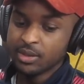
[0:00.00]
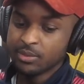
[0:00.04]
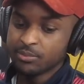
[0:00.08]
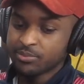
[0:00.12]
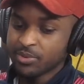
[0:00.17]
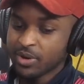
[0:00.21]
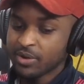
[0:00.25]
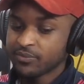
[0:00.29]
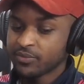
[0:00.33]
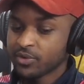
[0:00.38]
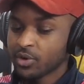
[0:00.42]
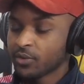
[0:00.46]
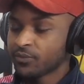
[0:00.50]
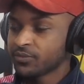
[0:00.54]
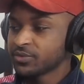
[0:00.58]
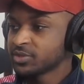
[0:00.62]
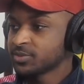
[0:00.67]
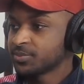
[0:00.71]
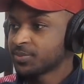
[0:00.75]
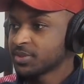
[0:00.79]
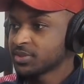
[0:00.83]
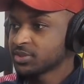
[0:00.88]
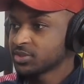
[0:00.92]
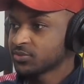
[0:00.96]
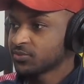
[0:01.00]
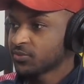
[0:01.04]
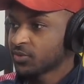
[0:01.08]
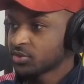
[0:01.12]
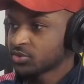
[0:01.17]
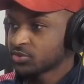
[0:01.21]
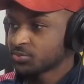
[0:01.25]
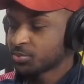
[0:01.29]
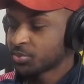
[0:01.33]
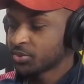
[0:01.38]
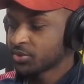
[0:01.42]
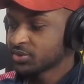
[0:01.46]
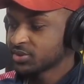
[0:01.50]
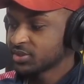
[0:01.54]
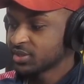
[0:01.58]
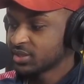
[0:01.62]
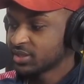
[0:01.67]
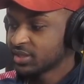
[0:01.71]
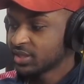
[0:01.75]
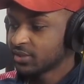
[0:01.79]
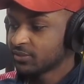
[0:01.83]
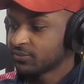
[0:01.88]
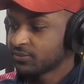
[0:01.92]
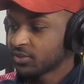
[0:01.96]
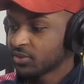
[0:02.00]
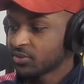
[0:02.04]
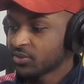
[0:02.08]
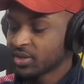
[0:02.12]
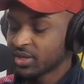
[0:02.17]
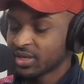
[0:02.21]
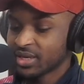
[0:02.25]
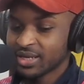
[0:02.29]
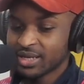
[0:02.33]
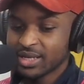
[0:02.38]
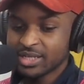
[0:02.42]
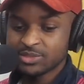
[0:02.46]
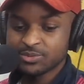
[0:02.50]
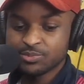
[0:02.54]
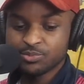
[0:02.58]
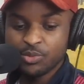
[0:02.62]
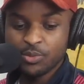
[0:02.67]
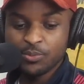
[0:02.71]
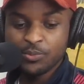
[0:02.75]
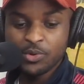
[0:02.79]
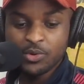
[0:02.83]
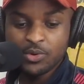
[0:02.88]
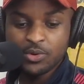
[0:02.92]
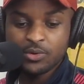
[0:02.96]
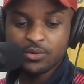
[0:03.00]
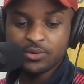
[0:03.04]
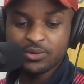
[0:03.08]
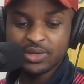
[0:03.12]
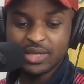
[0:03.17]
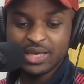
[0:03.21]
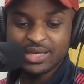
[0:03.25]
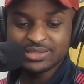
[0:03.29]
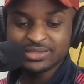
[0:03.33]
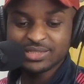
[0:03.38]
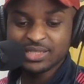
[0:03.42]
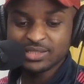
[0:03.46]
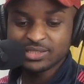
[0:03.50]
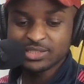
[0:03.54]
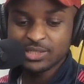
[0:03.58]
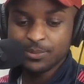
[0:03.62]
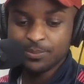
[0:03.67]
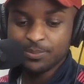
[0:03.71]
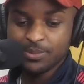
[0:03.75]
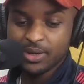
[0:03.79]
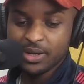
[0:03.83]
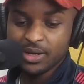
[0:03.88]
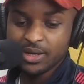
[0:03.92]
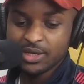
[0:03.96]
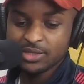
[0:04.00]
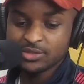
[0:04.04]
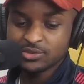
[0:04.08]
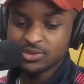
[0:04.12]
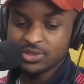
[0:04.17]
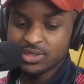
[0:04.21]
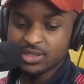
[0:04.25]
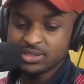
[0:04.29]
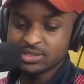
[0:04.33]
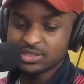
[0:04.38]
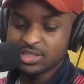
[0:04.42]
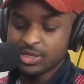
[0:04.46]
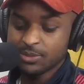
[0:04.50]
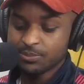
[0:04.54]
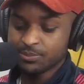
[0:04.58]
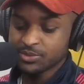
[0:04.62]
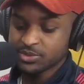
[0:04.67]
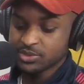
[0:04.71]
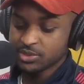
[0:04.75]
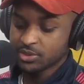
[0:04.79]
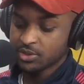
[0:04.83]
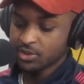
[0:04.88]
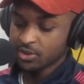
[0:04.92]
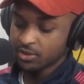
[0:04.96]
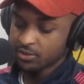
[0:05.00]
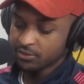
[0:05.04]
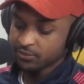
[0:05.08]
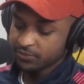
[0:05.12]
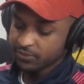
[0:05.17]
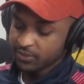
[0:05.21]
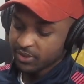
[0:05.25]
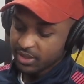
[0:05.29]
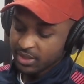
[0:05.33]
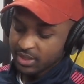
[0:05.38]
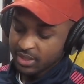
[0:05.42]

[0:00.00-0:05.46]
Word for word: private office spaces for entrepreneurs in the DMV area. Again, that's promo code SITM Podcast. You get 10% off.